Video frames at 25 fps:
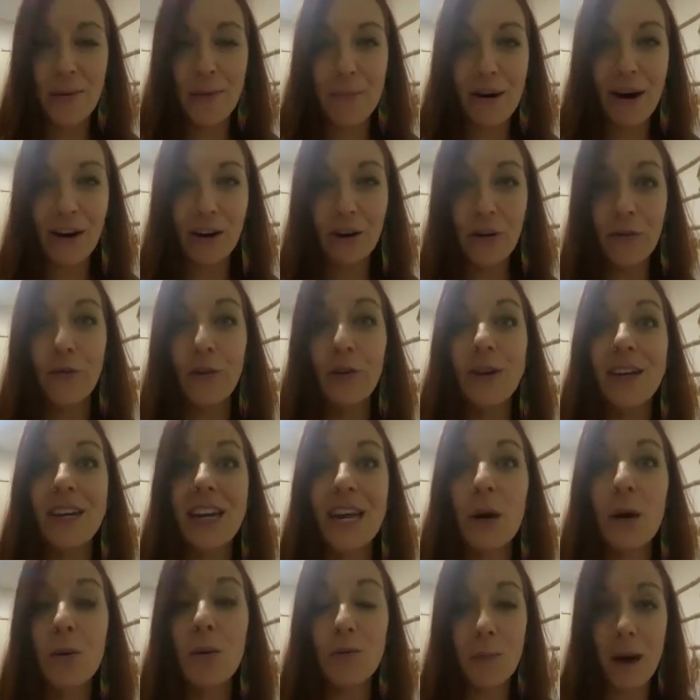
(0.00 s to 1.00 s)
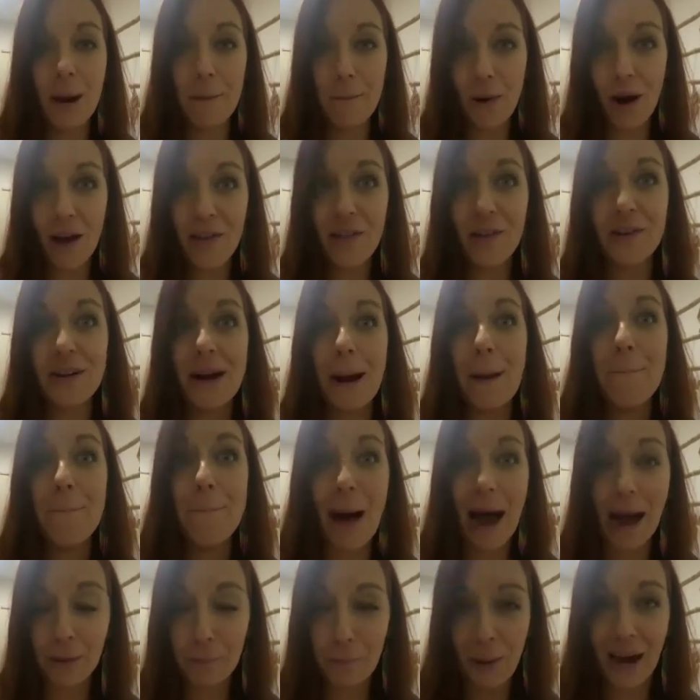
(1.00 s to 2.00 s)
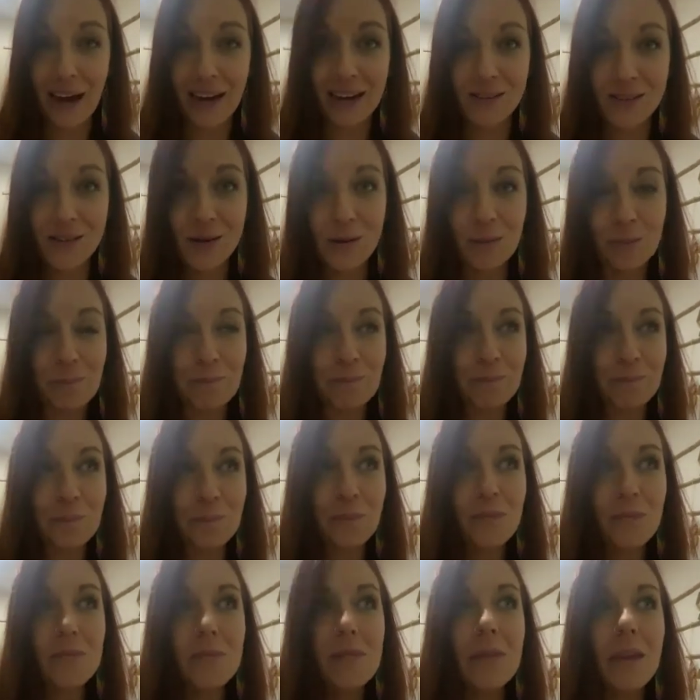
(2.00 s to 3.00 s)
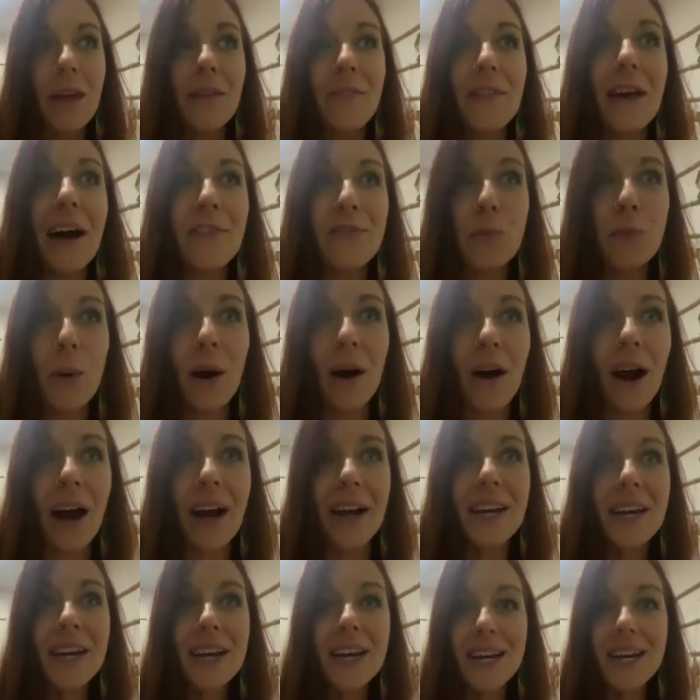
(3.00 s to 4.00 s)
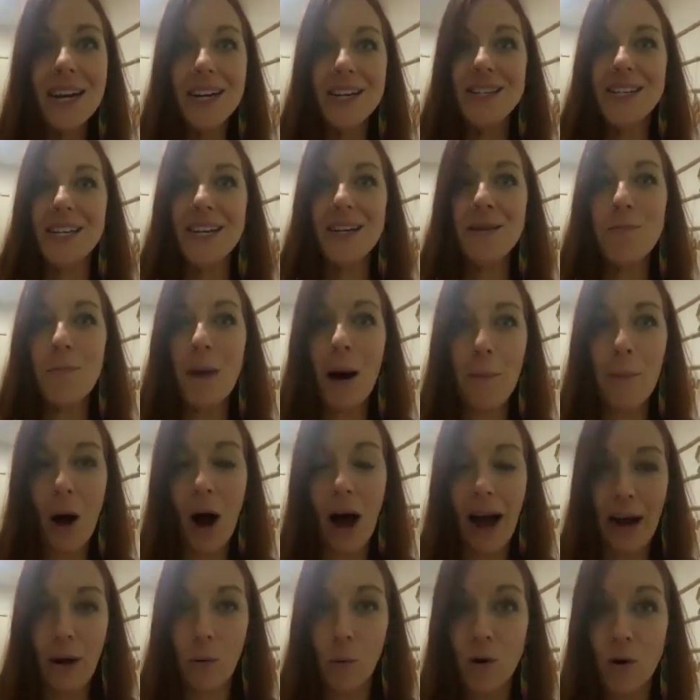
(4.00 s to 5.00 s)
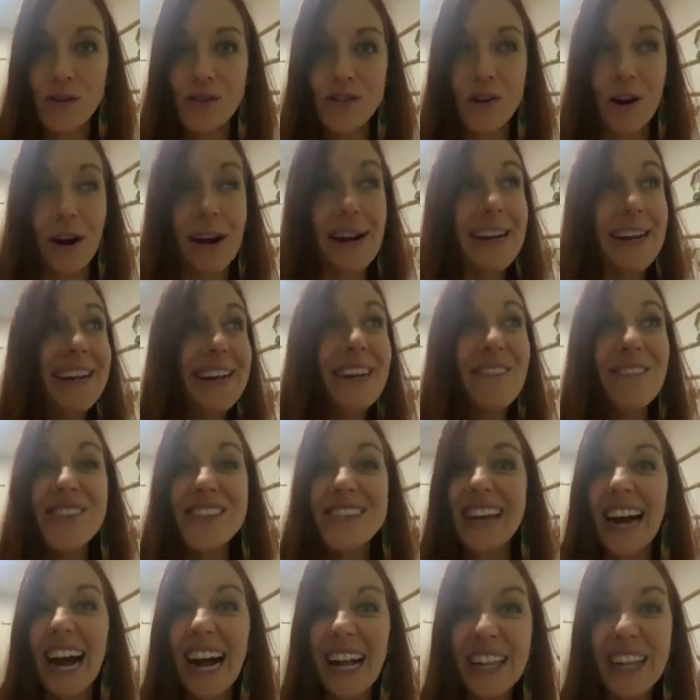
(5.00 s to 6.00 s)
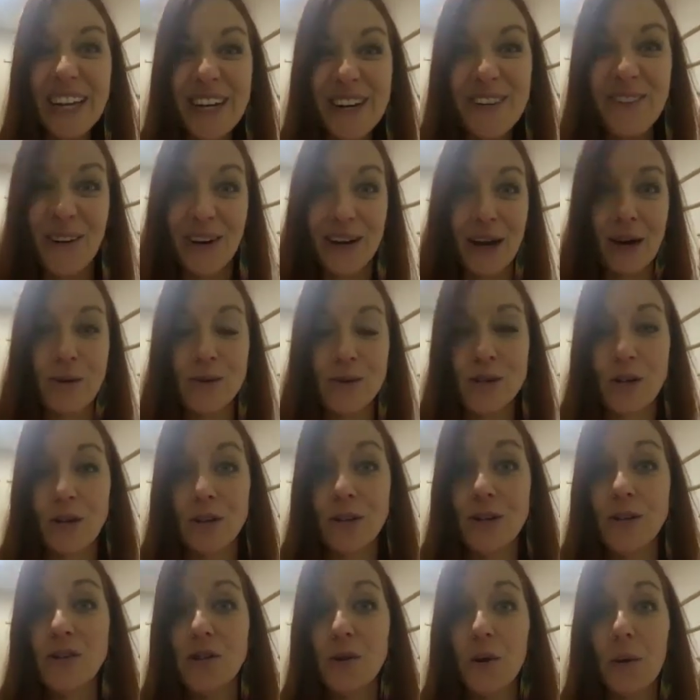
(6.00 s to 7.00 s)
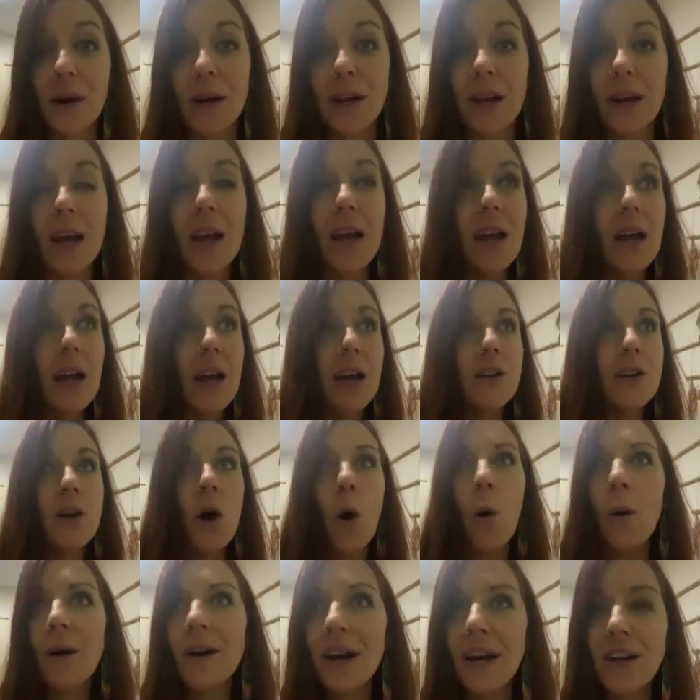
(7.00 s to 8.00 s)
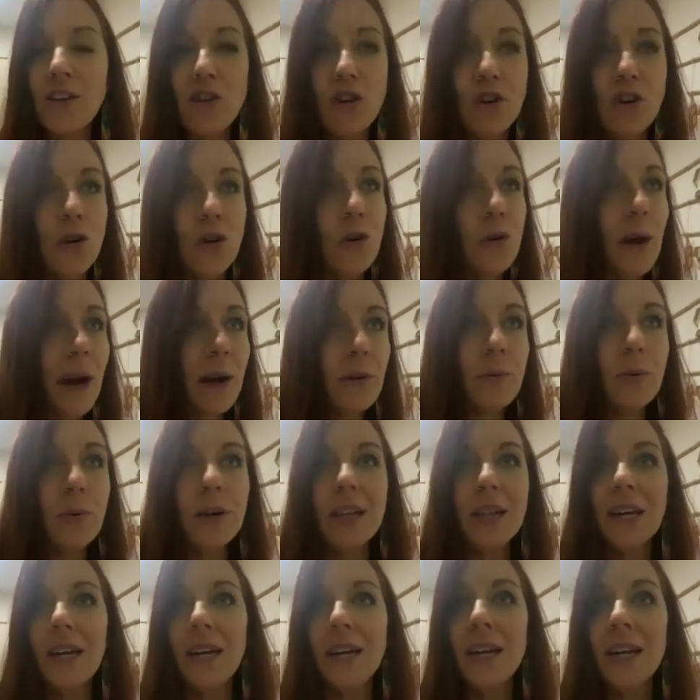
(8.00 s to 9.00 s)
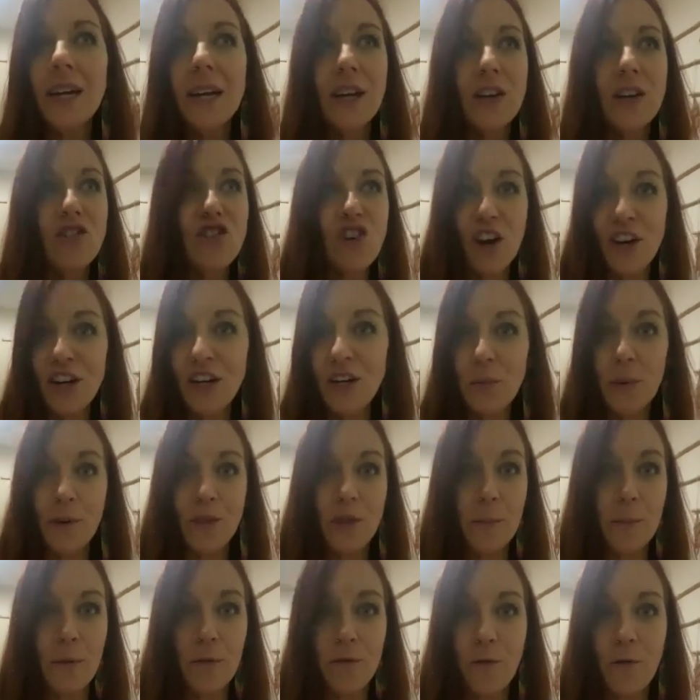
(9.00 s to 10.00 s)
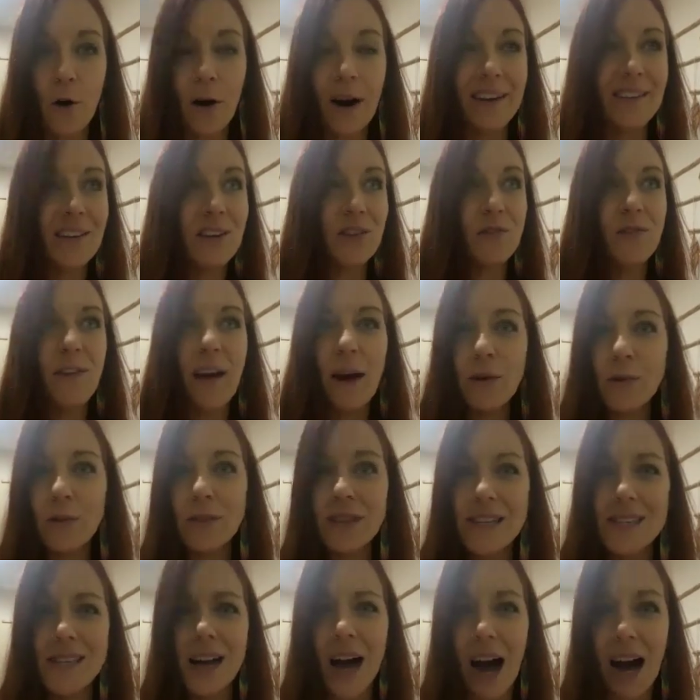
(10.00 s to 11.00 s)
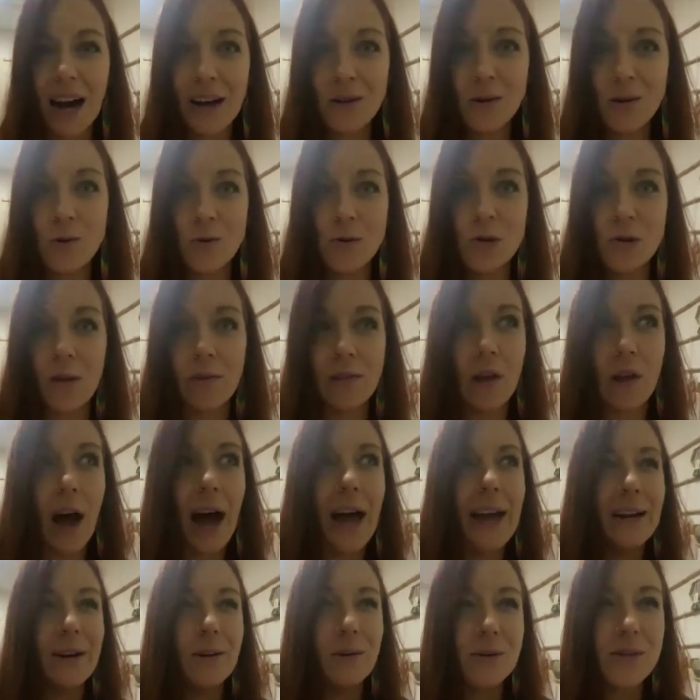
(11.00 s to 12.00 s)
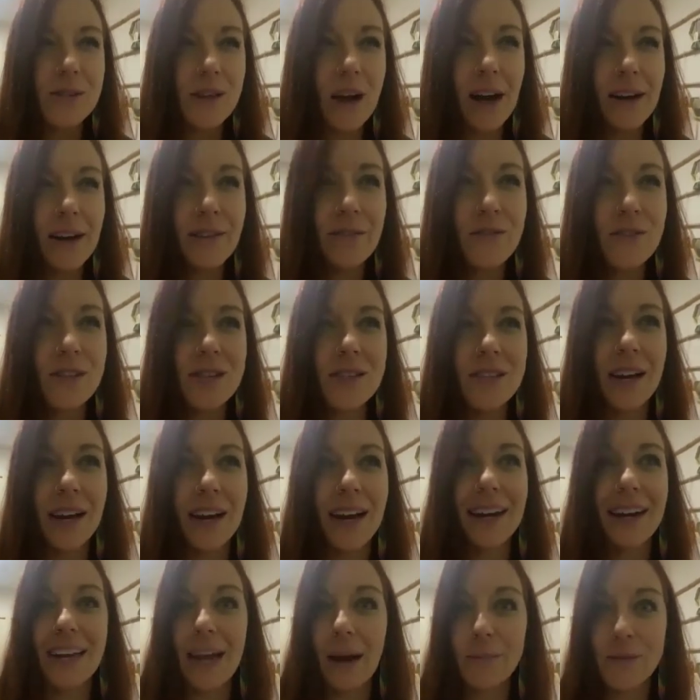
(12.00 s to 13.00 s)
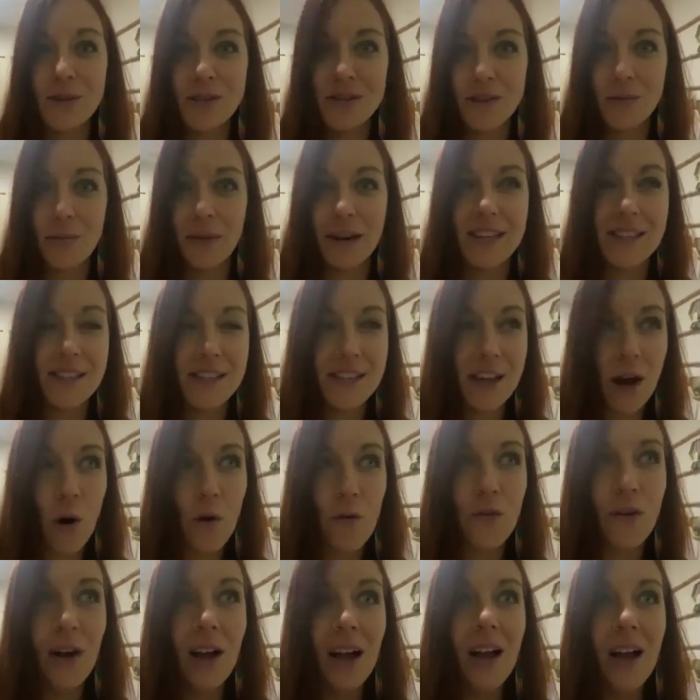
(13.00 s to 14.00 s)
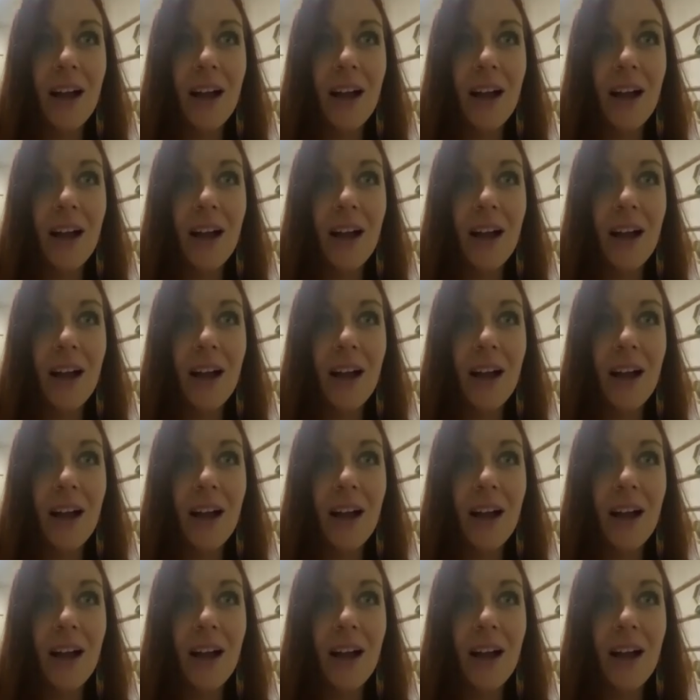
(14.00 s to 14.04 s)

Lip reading: America for a year with my brother, and I backpacked. And that's where I did Mama Ayahuasca. I didn't even tell anyone I was going to do it. No one I knew had really journeyed with it before. I just found all these articles online, and it was kind of just like I kept it to myself.